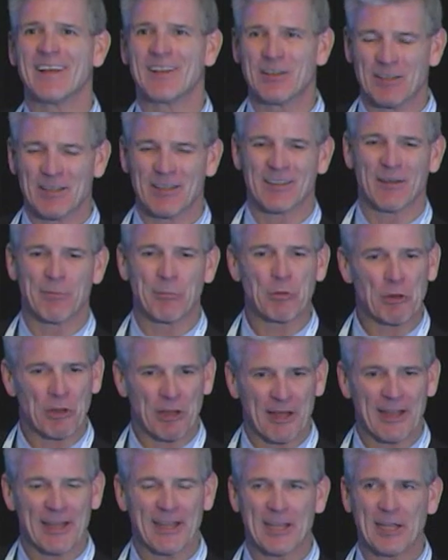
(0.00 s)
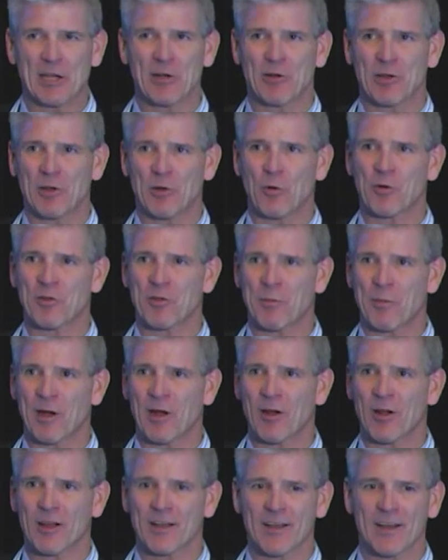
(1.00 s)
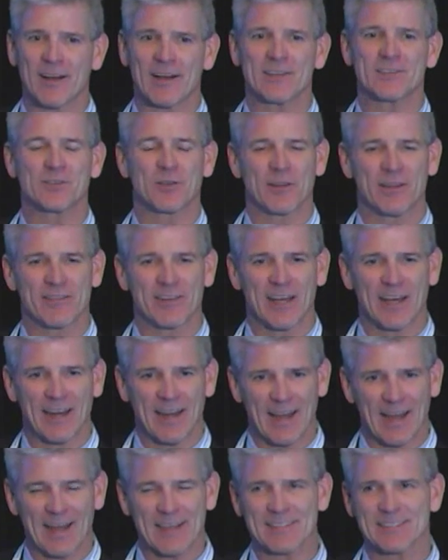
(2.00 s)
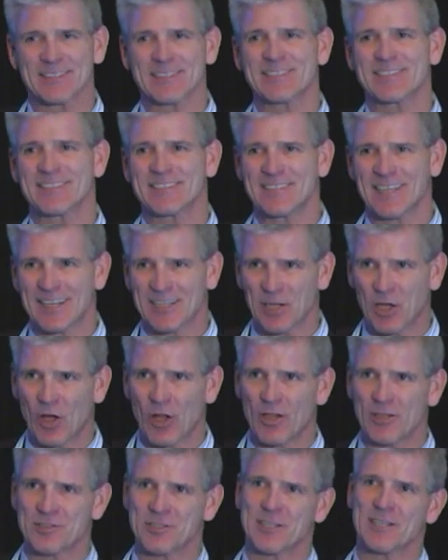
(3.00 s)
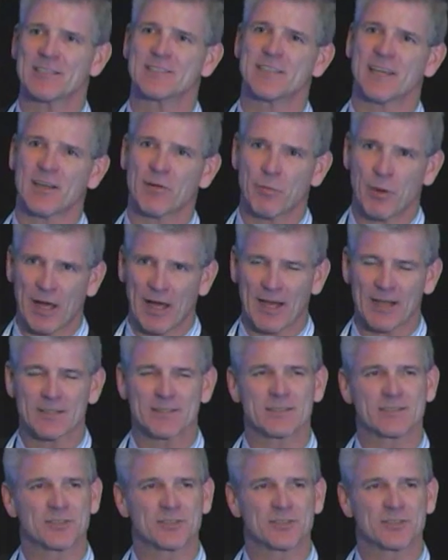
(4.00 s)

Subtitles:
the play here in North America, so they've got access to the technology to take back to